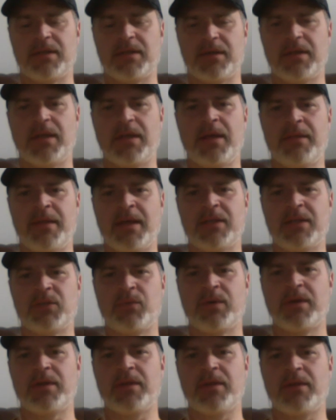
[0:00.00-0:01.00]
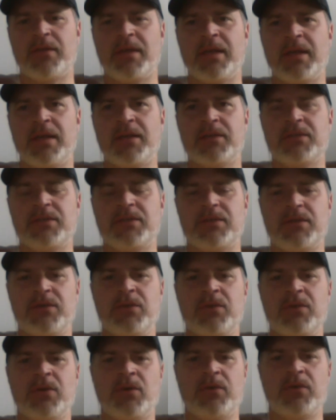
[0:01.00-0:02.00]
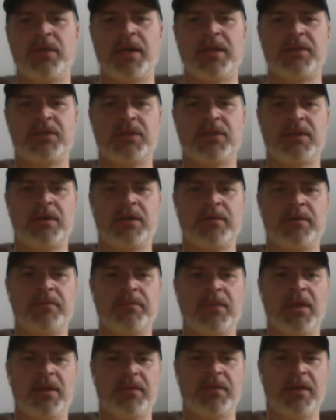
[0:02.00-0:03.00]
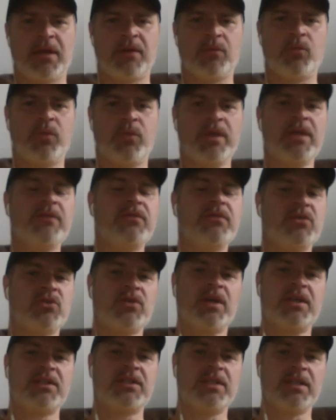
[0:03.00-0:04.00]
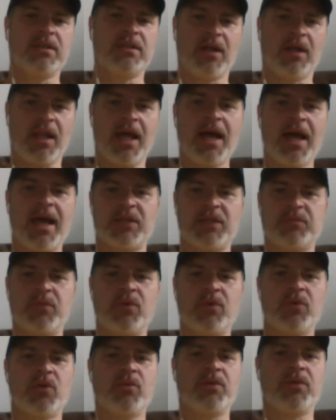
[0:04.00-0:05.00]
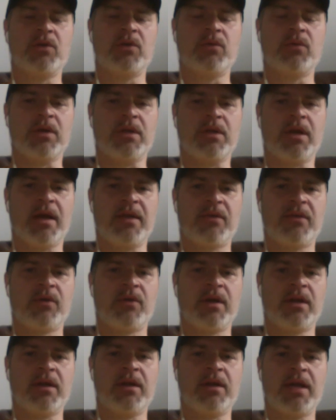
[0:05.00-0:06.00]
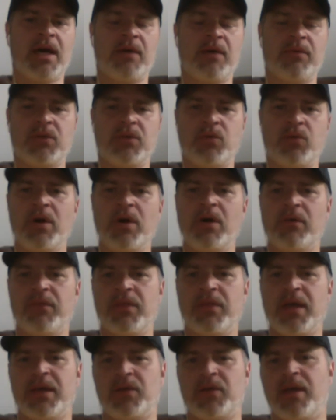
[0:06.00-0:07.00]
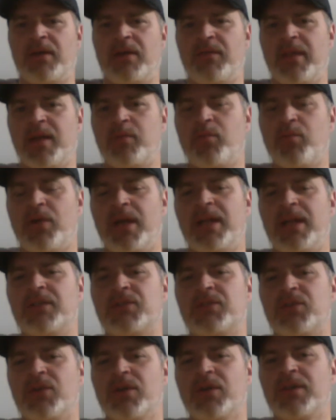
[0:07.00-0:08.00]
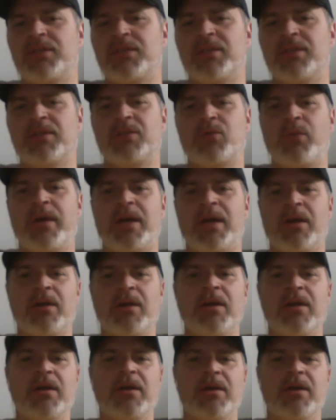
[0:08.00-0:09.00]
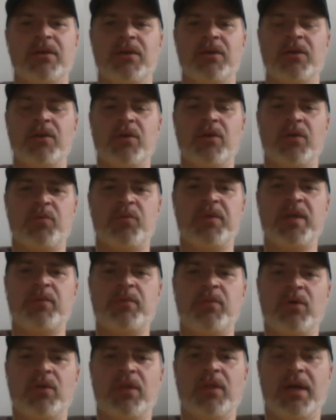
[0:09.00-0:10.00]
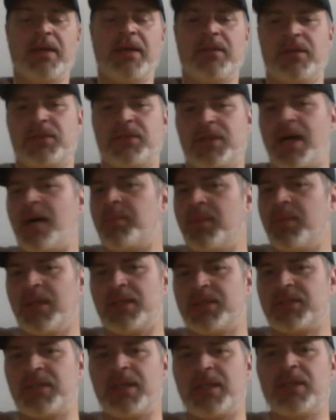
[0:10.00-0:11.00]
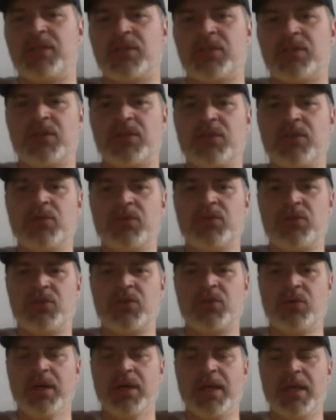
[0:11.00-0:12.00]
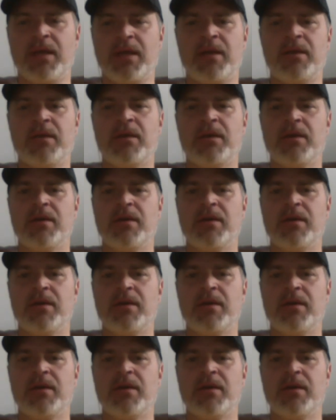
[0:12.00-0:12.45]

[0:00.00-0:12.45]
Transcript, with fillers: That's, and that's one of the things, you know, that's um that we've stressed in class, both when you were in ninth grade and now in 12th, that you have like bread and circuses where, you know, the people at the top, let's say, just to use shorthand,